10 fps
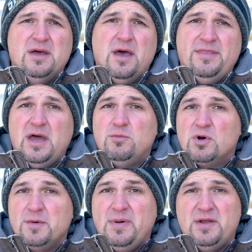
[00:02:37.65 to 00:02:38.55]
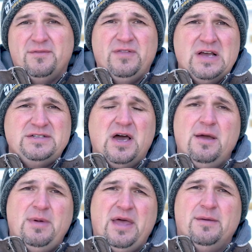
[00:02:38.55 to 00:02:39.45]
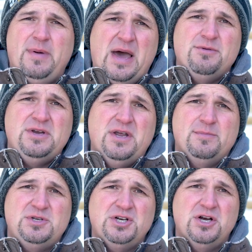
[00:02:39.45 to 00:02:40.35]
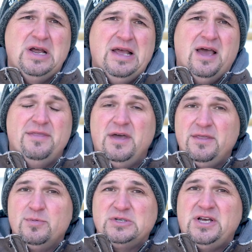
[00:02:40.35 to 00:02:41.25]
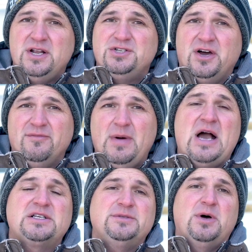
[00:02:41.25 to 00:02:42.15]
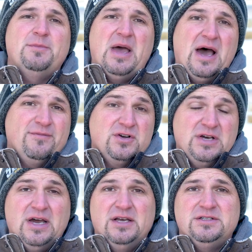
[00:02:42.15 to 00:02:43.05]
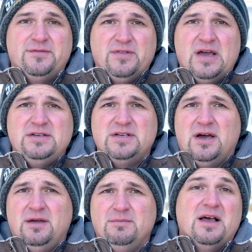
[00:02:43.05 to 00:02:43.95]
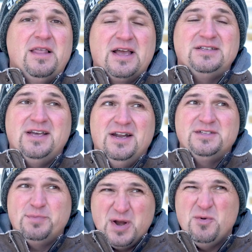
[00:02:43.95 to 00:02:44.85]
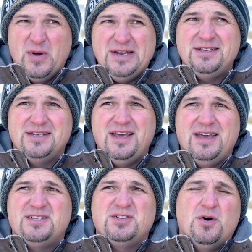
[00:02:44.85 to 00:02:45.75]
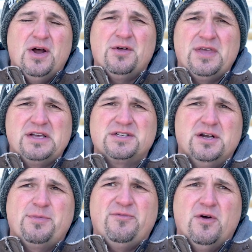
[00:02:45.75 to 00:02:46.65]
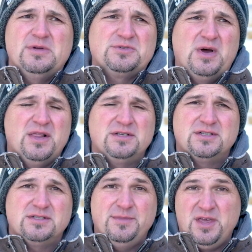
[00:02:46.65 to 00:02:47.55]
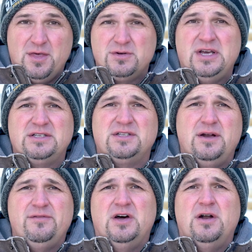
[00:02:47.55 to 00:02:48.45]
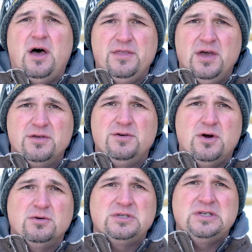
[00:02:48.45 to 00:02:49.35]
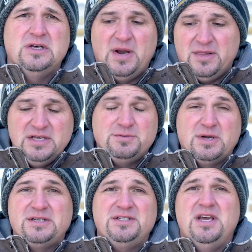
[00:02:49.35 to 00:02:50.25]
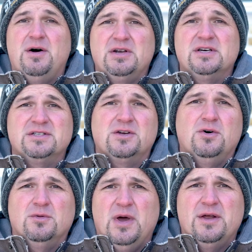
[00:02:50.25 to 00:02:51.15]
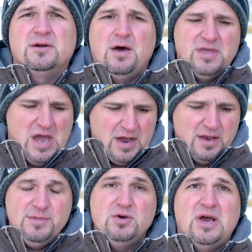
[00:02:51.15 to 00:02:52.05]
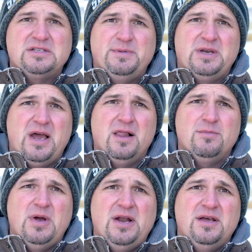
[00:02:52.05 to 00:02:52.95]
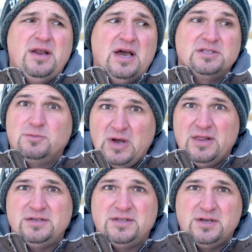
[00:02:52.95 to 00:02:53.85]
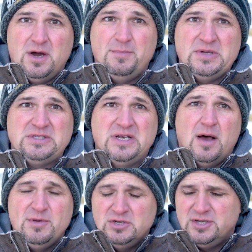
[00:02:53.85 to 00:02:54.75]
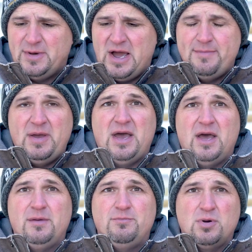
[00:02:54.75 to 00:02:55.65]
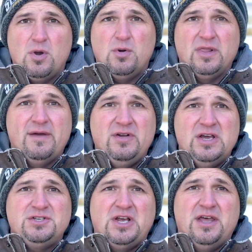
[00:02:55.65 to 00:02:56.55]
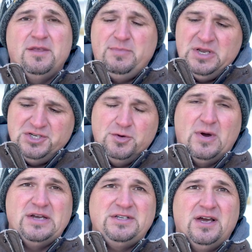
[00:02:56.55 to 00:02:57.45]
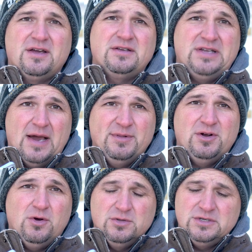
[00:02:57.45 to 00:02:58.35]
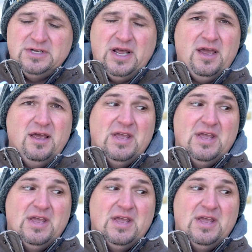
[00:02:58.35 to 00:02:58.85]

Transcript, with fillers: And then we'll compare the flight time and the battery temperature and then the percentage of maximum advertised flight time. Like I said, it's pretty windy today, so I don't think it's gonna perform as well as some of the other tests that I've done on the other drones, but at least we'll get to see how it does in cold weather. Now the IMU has been calibrated as well as the compass. I'll be using my iPad Pro 11 inch and the PGY Tech tablet holder today.